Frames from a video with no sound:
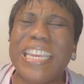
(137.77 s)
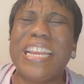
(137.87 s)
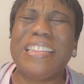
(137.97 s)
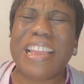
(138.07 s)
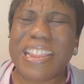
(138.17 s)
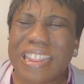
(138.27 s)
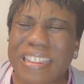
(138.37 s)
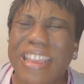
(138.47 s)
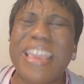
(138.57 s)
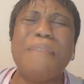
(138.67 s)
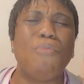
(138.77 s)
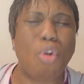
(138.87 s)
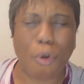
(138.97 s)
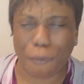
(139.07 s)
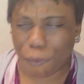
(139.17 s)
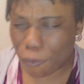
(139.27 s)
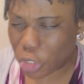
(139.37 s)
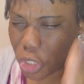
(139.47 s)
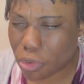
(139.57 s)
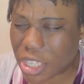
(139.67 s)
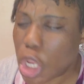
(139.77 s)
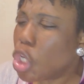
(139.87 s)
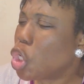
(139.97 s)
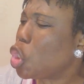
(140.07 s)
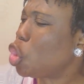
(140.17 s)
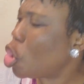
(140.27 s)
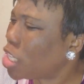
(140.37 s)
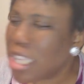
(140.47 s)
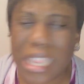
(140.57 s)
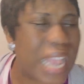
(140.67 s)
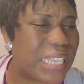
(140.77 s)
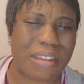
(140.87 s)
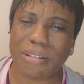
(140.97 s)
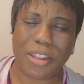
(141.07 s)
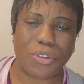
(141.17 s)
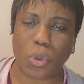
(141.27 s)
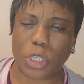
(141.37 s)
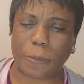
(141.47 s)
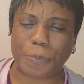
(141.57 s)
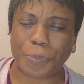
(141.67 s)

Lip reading: In the name of Jesus Christ, nothing dies around us.